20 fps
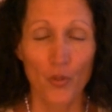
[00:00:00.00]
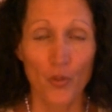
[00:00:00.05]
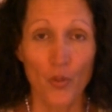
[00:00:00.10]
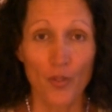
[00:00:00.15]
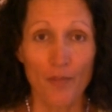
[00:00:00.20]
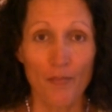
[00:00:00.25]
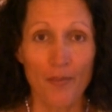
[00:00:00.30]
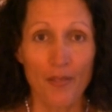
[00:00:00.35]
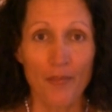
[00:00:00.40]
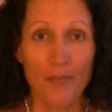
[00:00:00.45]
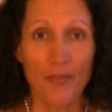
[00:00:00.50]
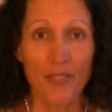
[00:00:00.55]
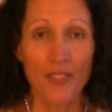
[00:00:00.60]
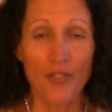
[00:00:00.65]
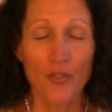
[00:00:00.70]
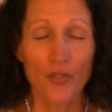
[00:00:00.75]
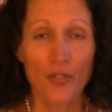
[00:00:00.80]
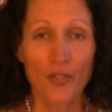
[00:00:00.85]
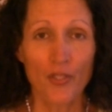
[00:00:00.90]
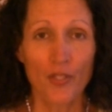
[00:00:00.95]
Or maybe
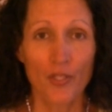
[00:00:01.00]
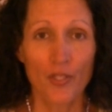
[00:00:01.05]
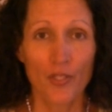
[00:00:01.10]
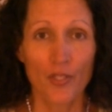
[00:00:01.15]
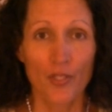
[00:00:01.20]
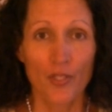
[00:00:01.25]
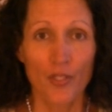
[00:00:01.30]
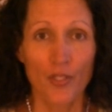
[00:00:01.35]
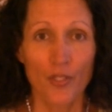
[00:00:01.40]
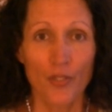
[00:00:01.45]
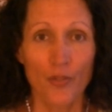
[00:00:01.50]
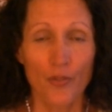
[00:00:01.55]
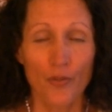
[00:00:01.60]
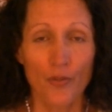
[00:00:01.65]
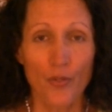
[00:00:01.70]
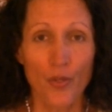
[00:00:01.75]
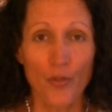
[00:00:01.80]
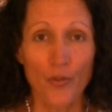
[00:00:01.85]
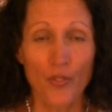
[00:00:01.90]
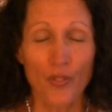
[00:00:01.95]
you
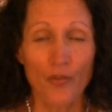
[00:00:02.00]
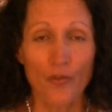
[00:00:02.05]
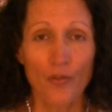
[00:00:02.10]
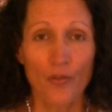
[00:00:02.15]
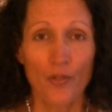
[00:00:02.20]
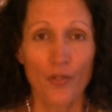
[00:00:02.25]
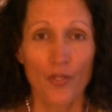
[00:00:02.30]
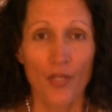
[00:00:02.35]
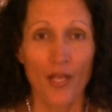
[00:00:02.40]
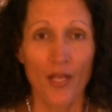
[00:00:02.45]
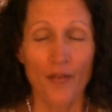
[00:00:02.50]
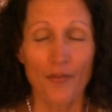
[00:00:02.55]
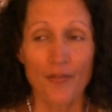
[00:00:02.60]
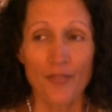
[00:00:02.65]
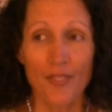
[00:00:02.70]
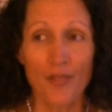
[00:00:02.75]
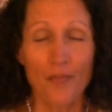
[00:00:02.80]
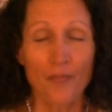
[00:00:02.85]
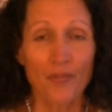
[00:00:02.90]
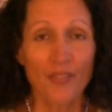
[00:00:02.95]
go to
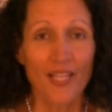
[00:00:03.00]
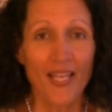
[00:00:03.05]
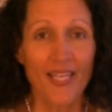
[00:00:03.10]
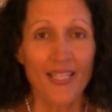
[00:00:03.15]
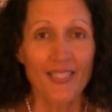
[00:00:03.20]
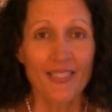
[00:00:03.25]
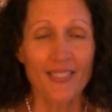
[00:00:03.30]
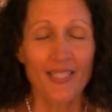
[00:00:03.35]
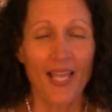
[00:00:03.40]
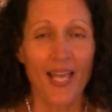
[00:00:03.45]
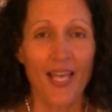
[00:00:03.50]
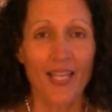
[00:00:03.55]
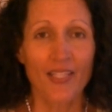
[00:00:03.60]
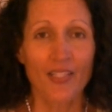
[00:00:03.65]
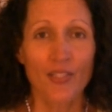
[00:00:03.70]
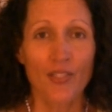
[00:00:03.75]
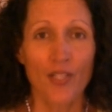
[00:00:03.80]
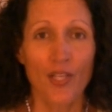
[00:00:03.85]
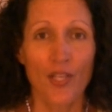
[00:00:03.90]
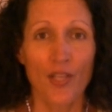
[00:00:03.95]
some place
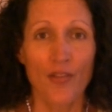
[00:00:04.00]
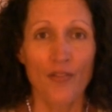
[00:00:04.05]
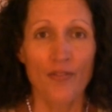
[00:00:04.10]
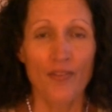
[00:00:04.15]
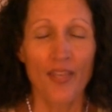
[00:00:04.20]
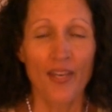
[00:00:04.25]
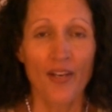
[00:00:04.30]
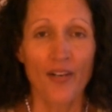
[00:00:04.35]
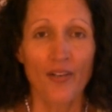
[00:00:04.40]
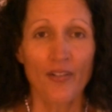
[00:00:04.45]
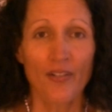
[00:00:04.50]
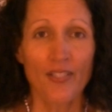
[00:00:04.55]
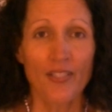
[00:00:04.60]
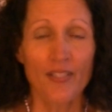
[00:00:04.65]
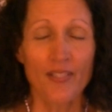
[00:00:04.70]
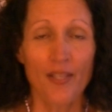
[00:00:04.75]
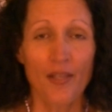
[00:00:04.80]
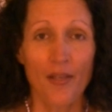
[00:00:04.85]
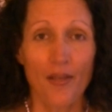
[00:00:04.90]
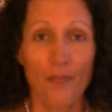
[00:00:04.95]
and there
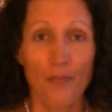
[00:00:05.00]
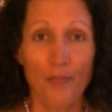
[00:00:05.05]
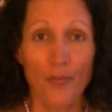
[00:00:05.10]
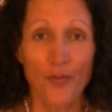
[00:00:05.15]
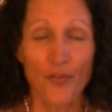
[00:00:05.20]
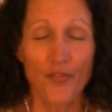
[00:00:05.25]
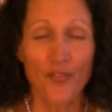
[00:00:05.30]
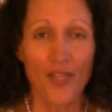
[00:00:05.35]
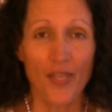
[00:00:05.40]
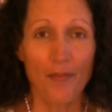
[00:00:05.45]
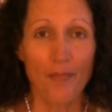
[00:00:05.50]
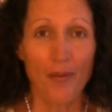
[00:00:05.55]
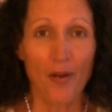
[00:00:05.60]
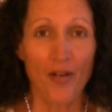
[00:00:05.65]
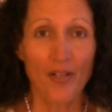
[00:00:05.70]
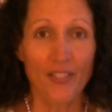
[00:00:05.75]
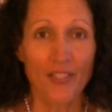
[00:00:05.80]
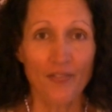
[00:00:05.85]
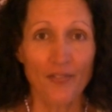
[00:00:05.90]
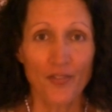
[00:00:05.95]
is a birthday
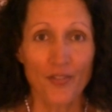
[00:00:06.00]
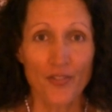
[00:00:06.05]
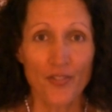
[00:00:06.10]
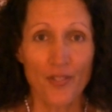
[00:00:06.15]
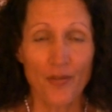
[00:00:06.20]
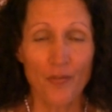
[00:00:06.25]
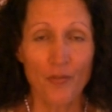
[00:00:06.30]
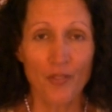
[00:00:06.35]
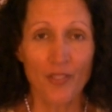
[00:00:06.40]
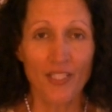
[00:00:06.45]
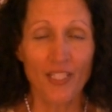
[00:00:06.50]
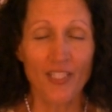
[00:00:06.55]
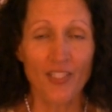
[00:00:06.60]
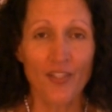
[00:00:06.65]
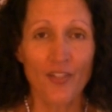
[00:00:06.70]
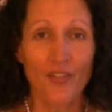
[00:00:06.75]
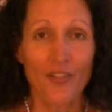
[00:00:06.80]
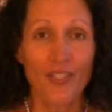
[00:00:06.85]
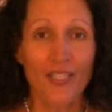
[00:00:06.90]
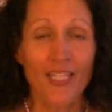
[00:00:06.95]
party for someone and
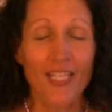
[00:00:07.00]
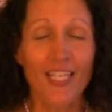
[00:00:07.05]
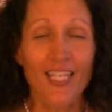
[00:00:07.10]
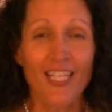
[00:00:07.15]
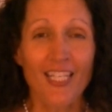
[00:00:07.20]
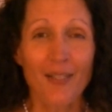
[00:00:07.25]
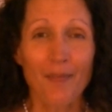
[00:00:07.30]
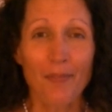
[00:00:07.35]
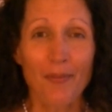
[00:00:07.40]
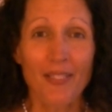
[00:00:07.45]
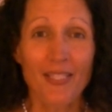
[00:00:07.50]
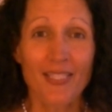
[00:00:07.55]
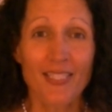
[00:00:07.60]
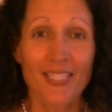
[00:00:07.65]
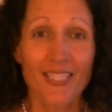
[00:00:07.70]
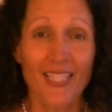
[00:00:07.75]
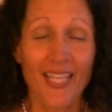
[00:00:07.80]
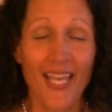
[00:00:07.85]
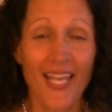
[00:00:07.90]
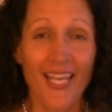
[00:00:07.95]
you're eating a piece
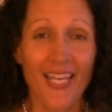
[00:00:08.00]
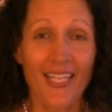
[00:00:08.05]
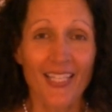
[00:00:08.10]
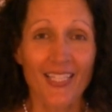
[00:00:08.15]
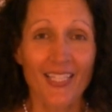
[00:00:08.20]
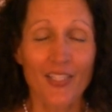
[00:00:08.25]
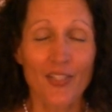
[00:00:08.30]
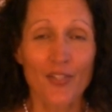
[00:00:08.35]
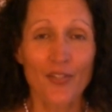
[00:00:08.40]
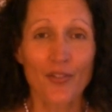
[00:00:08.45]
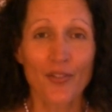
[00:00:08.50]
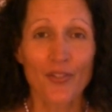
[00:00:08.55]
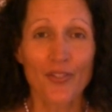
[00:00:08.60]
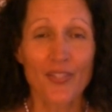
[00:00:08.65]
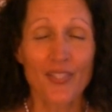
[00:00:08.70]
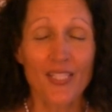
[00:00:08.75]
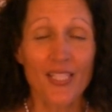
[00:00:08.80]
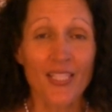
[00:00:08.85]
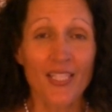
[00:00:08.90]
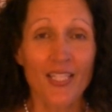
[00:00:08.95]
of cake and you're
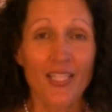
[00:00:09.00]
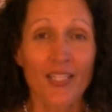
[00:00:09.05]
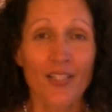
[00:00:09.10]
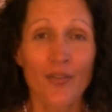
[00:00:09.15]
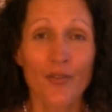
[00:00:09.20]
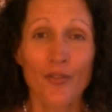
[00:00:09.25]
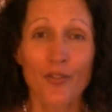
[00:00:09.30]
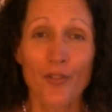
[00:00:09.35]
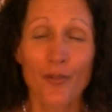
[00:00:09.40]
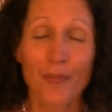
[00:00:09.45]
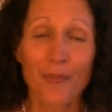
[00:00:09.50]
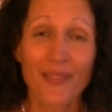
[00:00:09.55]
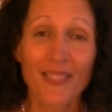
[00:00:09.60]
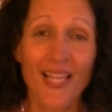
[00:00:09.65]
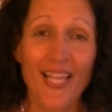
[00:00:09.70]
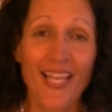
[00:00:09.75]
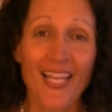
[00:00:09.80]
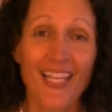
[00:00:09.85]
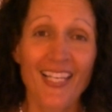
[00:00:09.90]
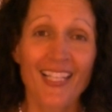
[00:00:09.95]
singing or you're
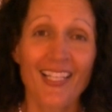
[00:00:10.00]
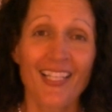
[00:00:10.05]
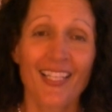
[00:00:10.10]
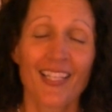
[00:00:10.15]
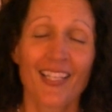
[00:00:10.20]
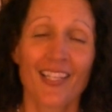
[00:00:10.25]
playing.